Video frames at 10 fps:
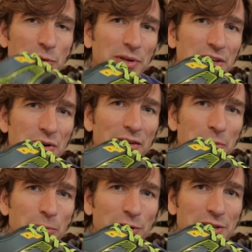You really do have
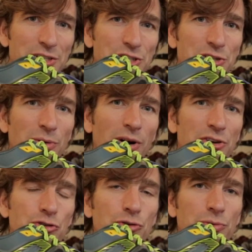to put this shoe
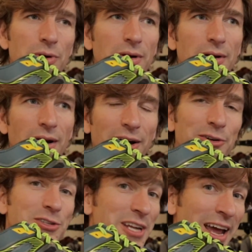on to
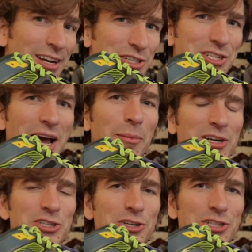understand just how
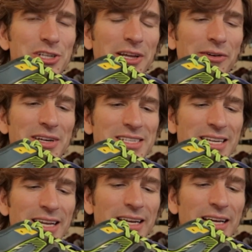much cushion there is
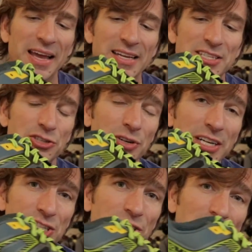in it. It's a
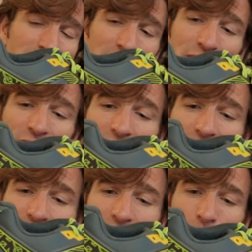traditional
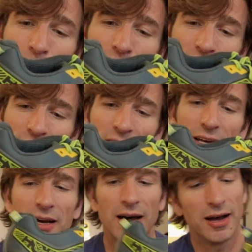EVA type cushion.
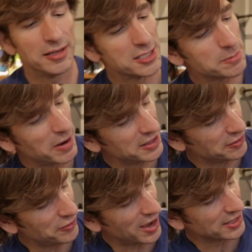Despite
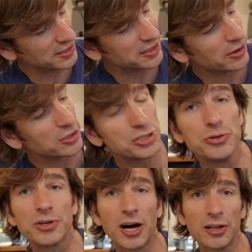the fact that there are
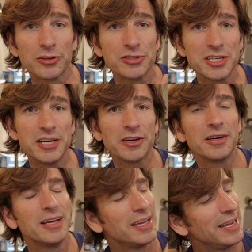two colors
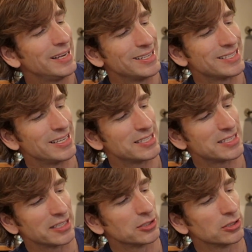here, it is a
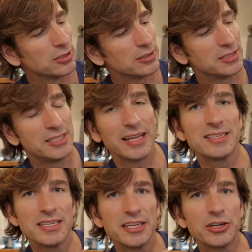single
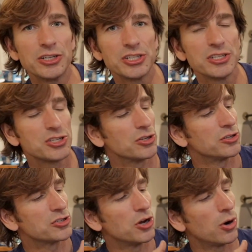density cushion, so
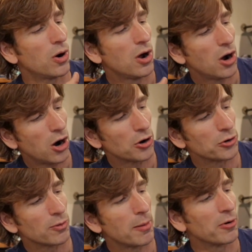there's no
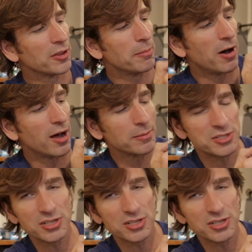harder rubber on the bottom,